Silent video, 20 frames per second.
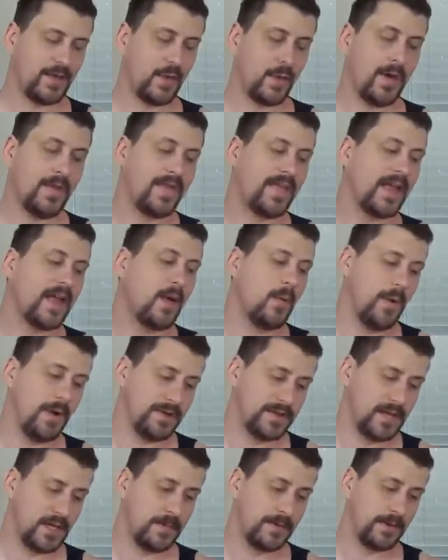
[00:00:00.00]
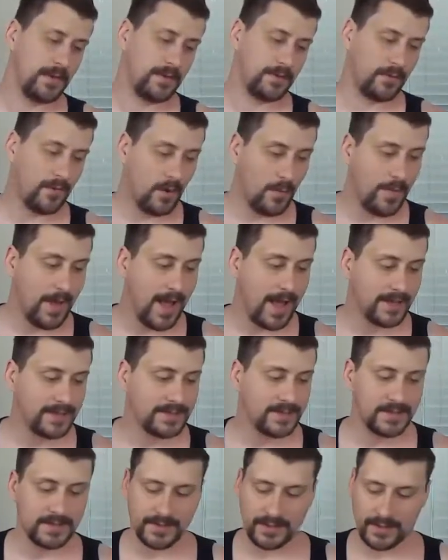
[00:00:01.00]
The one thing I will say about the
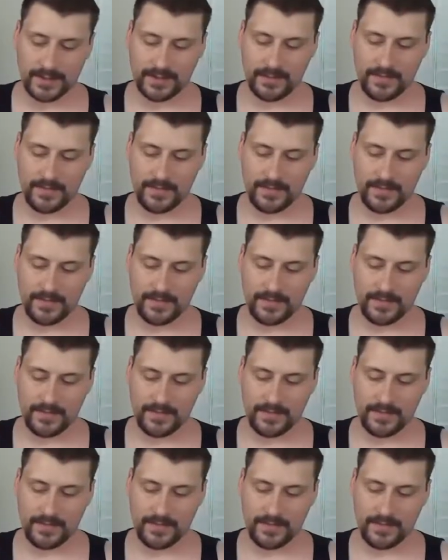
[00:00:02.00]
throwbacks is,